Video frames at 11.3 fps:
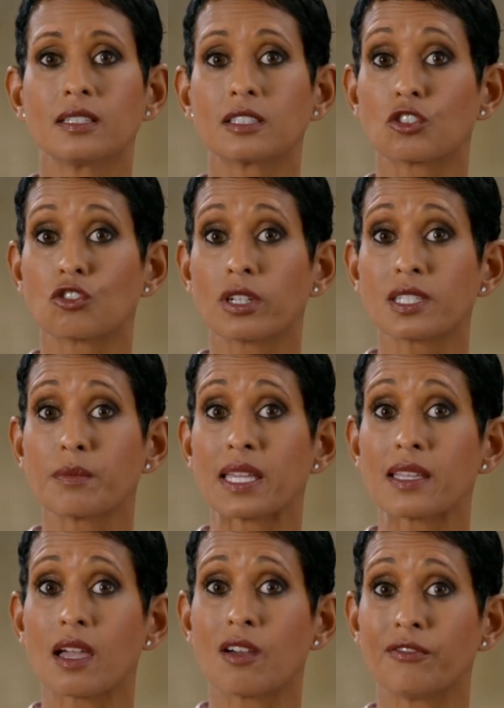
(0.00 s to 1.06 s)
to try to
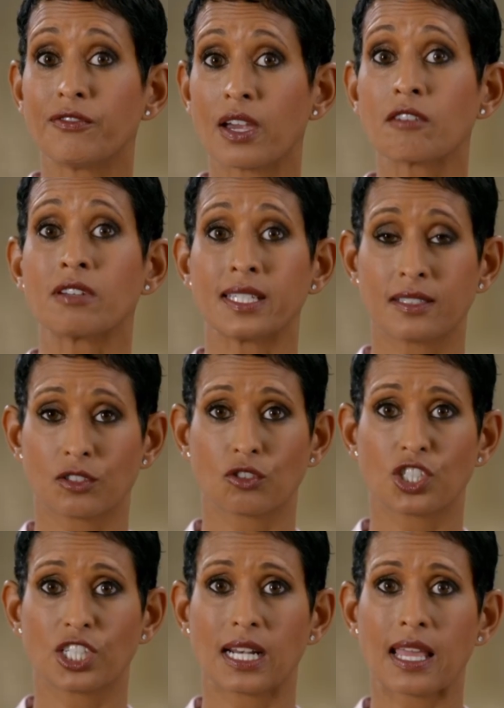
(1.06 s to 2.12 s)
make a very
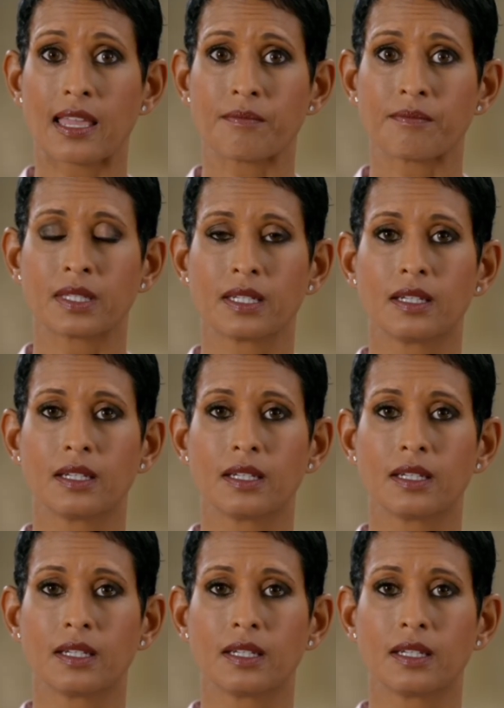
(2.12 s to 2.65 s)
dodgy claim.